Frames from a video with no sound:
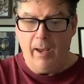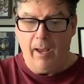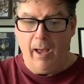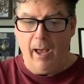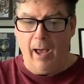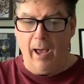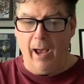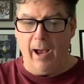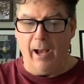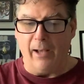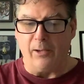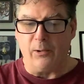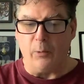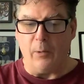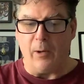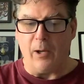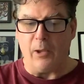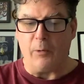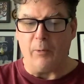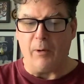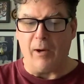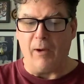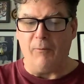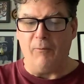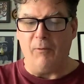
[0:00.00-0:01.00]

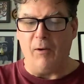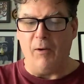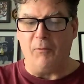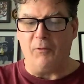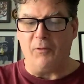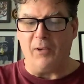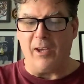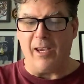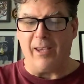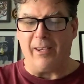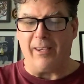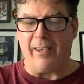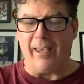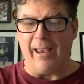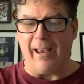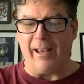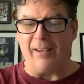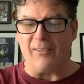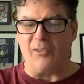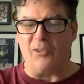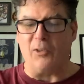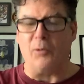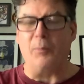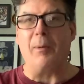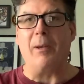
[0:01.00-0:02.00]
23-15,
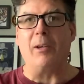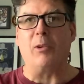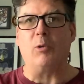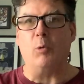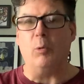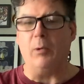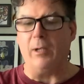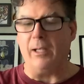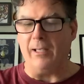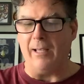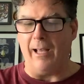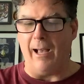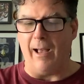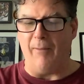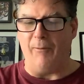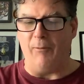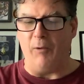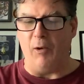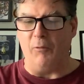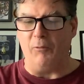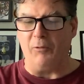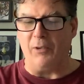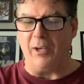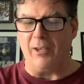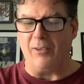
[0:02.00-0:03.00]
Kansas beat
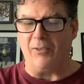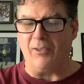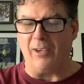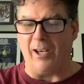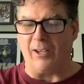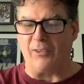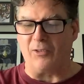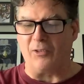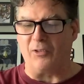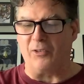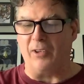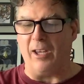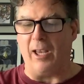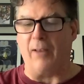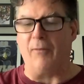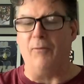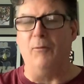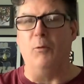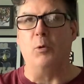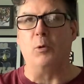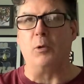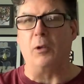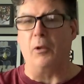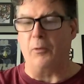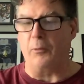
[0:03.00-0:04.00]
29-15, Texas Tech
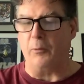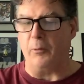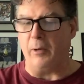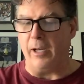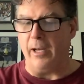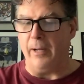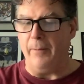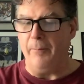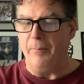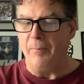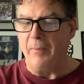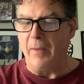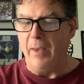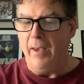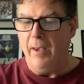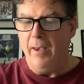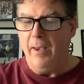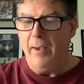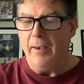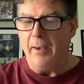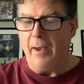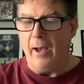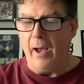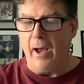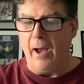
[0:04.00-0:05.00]
4-3.
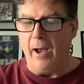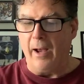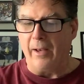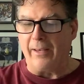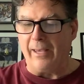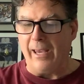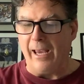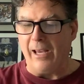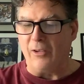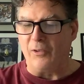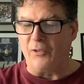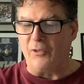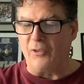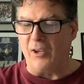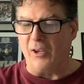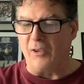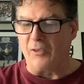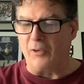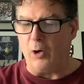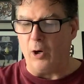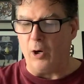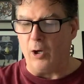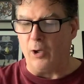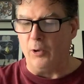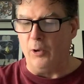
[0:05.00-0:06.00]

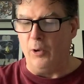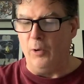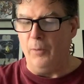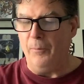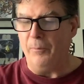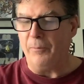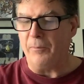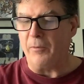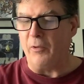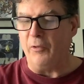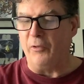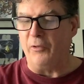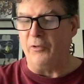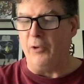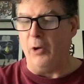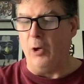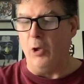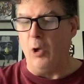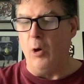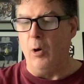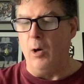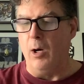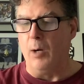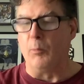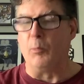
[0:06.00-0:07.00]
Kansas's Hartle,
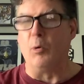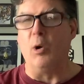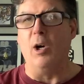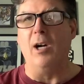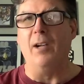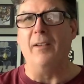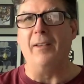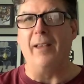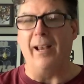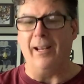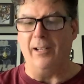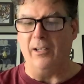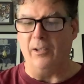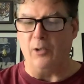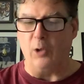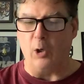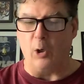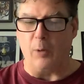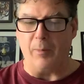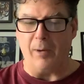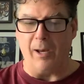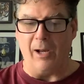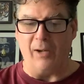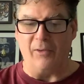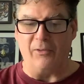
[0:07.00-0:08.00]
solo home run and an
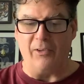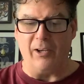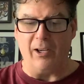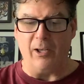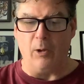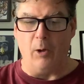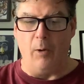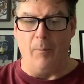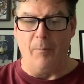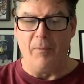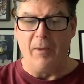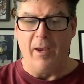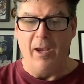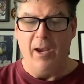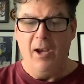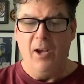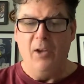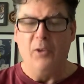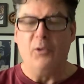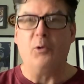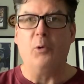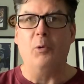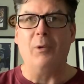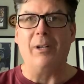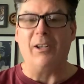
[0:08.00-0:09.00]
RBI single.
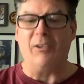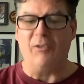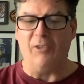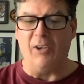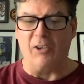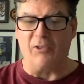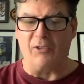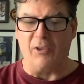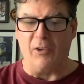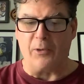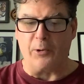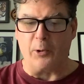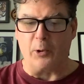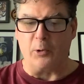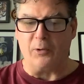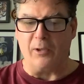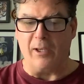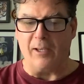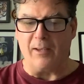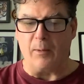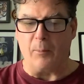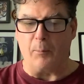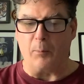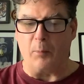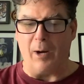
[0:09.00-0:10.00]

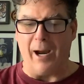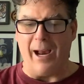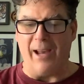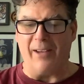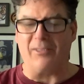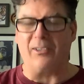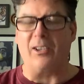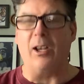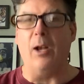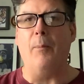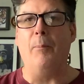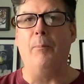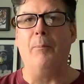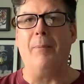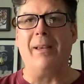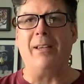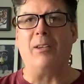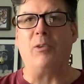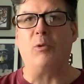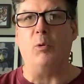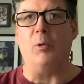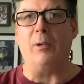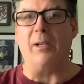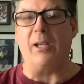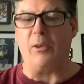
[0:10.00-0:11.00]
26-13, Nebraska
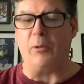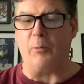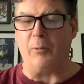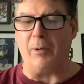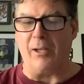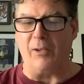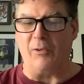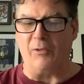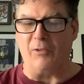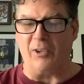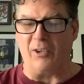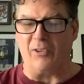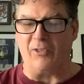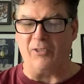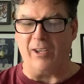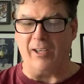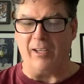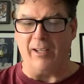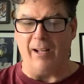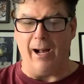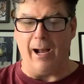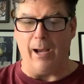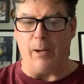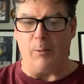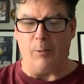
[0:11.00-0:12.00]
beat
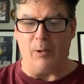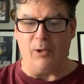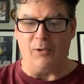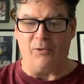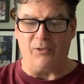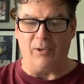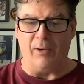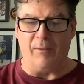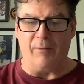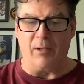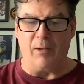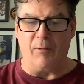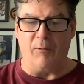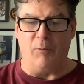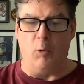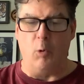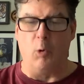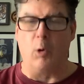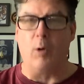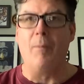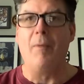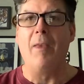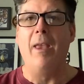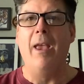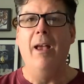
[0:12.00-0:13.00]
23-16, Iowa
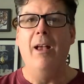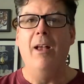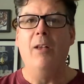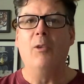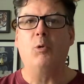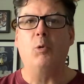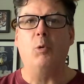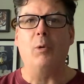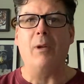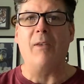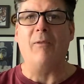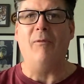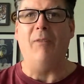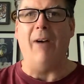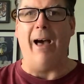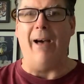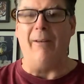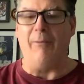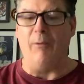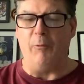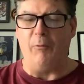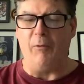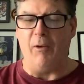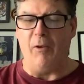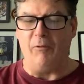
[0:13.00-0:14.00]
7-4.
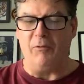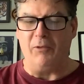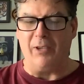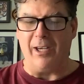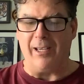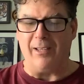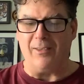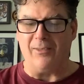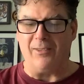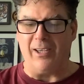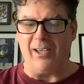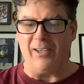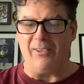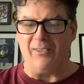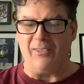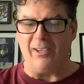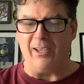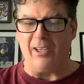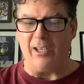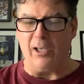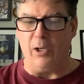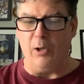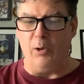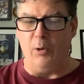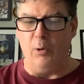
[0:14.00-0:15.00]
25-15,
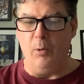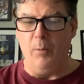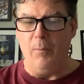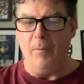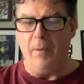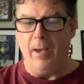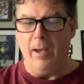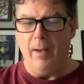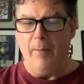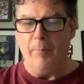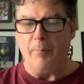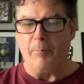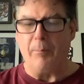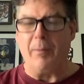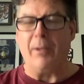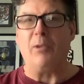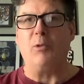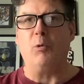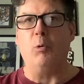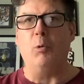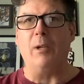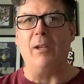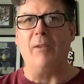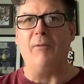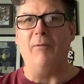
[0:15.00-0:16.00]
TCU beat
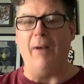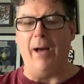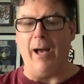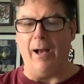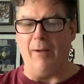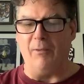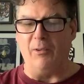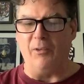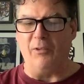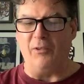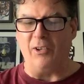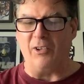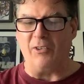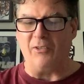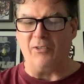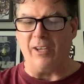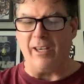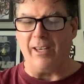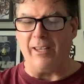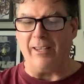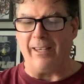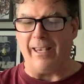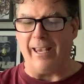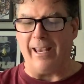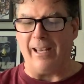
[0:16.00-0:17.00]

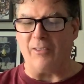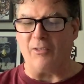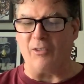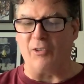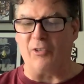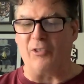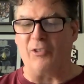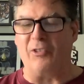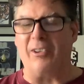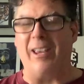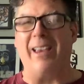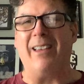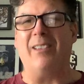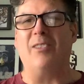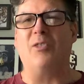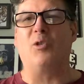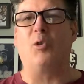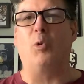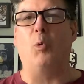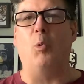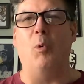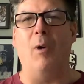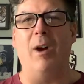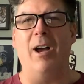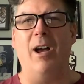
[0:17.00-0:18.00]
25-16, Kansas State
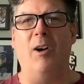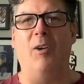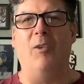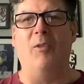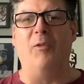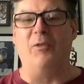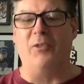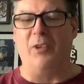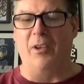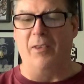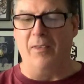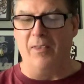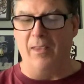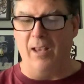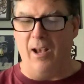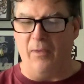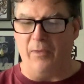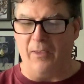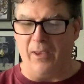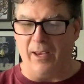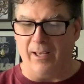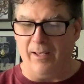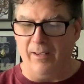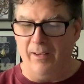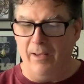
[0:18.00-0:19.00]

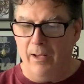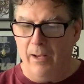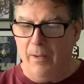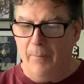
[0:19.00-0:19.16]
12-0.